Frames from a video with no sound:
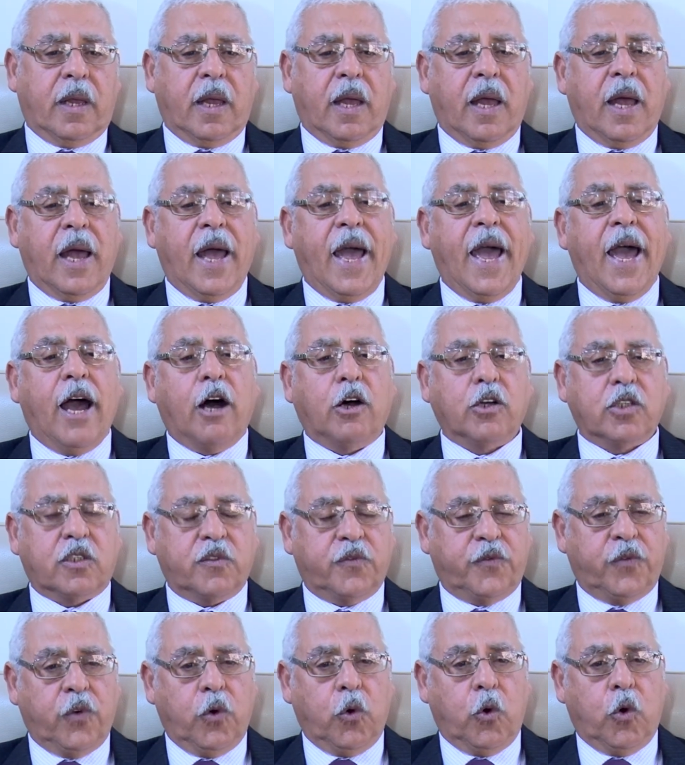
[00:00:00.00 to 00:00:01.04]
house
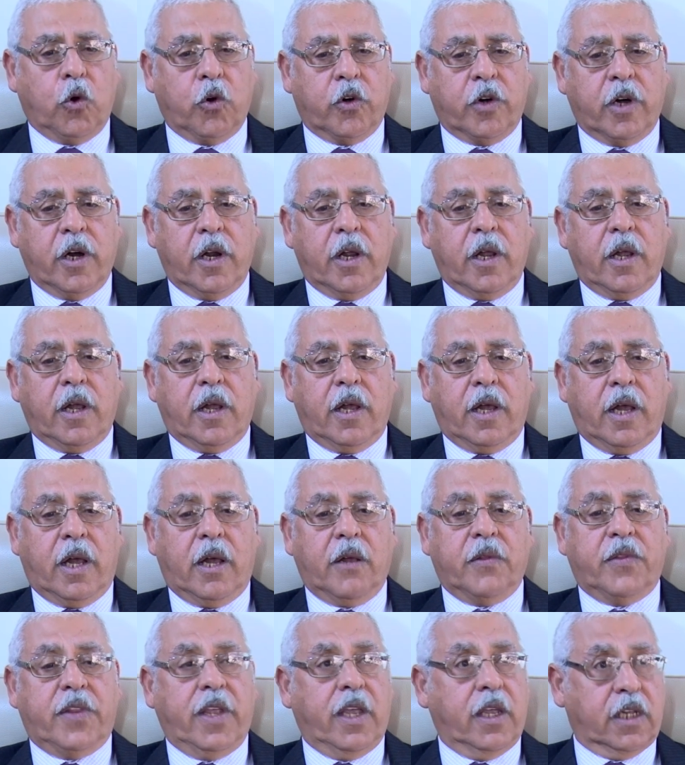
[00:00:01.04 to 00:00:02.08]
for
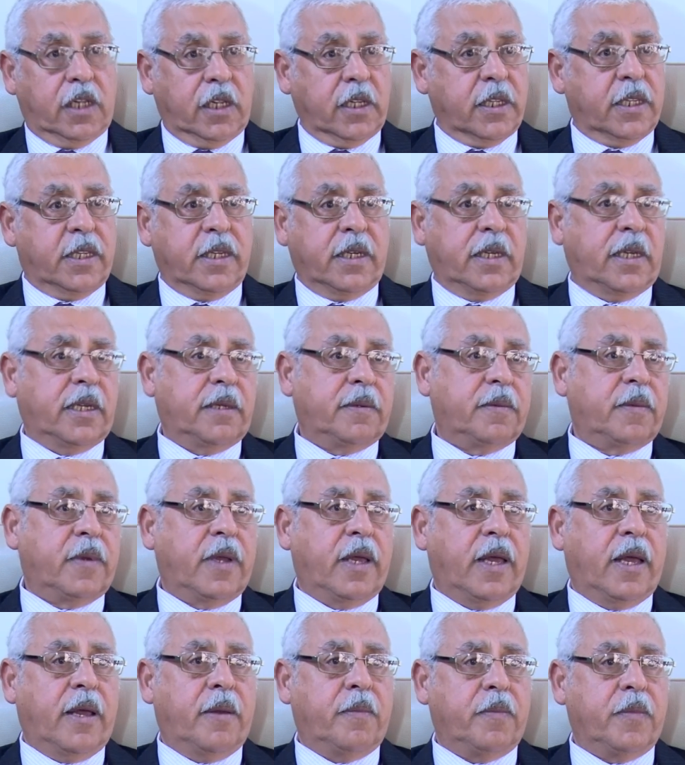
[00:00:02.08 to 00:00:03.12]
the elder
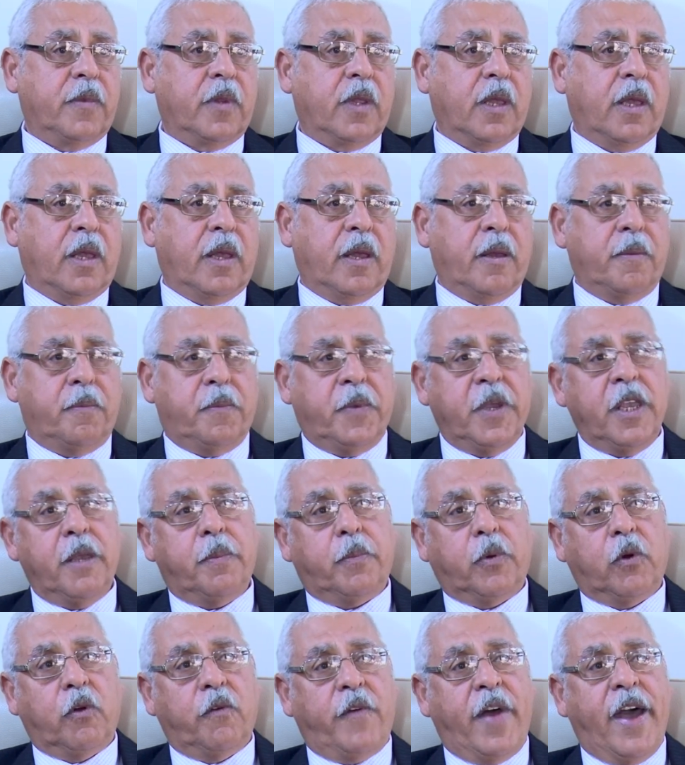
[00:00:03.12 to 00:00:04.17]

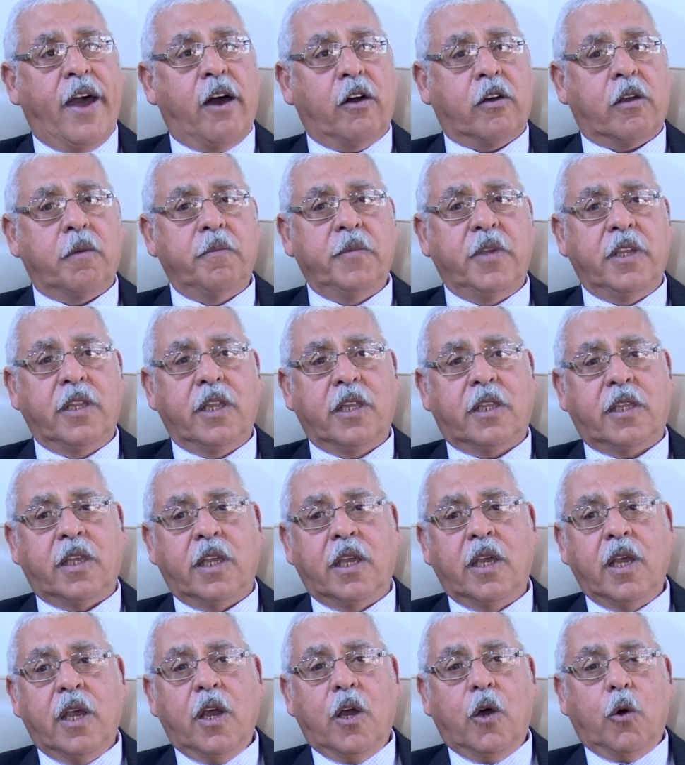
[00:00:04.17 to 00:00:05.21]
people of our
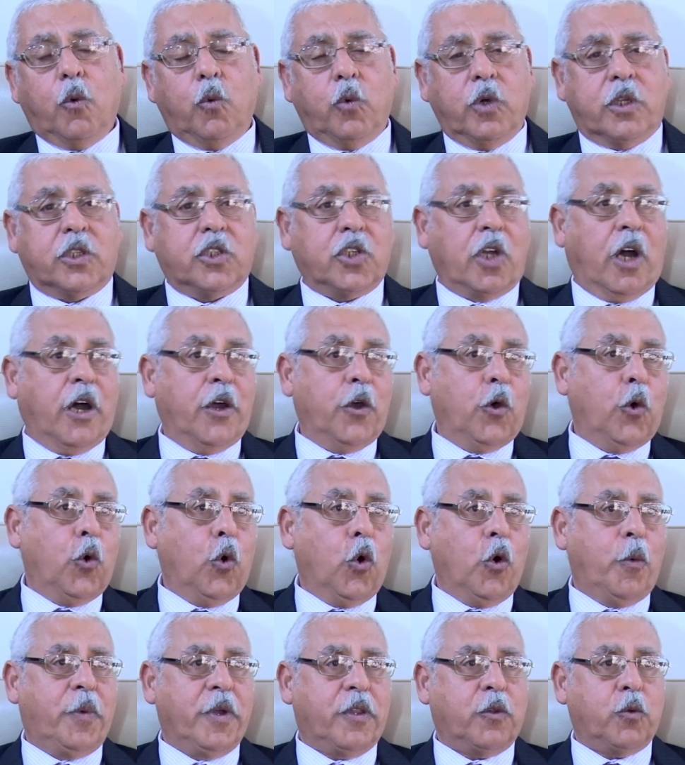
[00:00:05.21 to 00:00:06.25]
community, which I
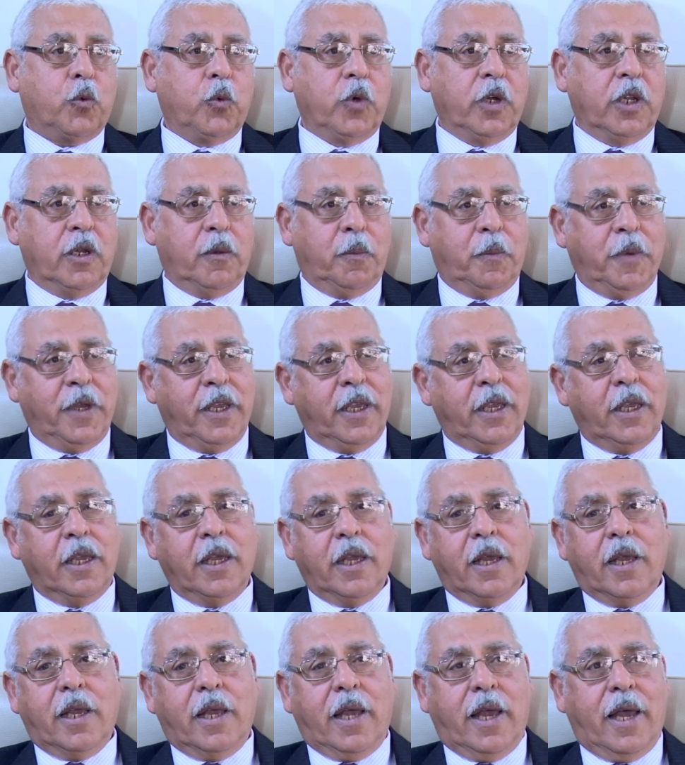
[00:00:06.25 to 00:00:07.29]
hope it will be
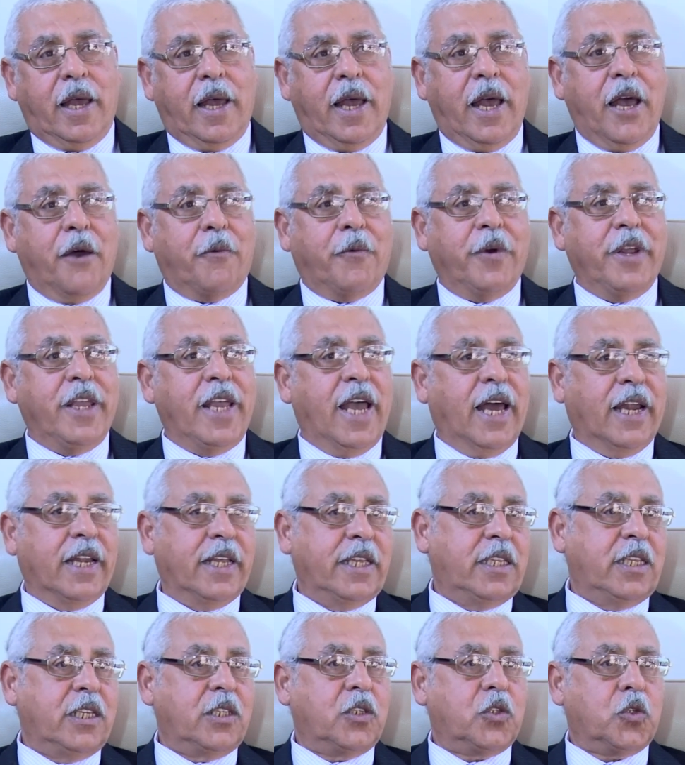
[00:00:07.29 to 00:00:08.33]
a
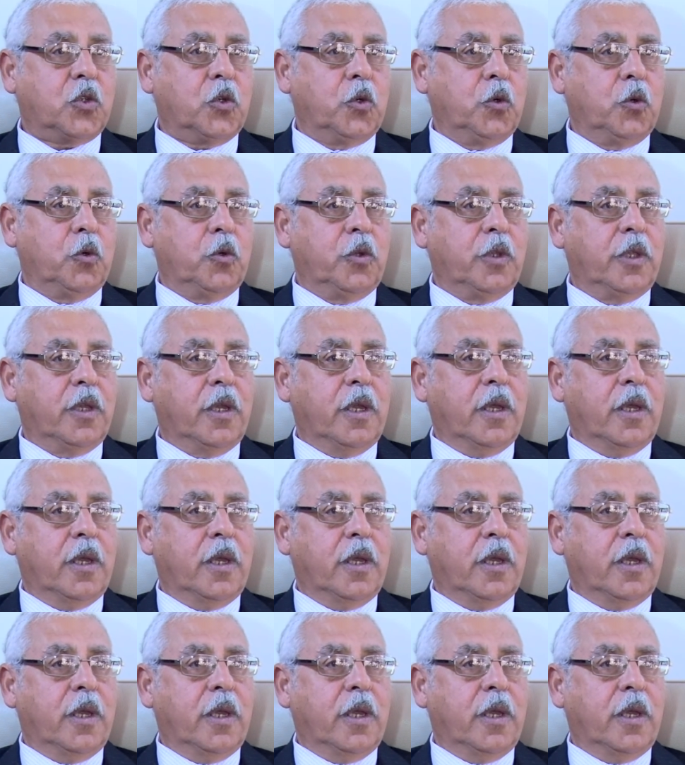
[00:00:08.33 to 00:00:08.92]
reality soon.